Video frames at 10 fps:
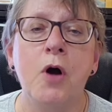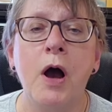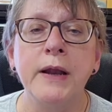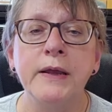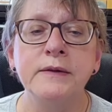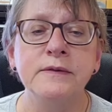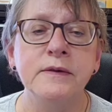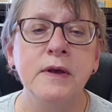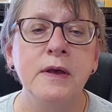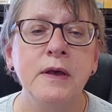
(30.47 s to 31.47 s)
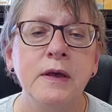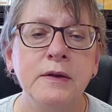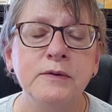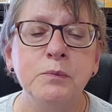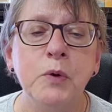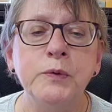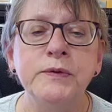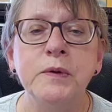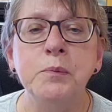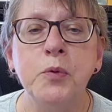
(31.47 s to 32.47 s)
audience is
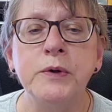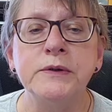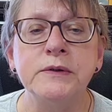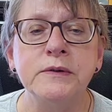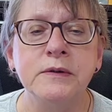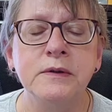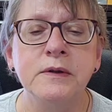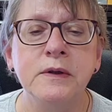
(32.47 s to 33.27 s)
most important.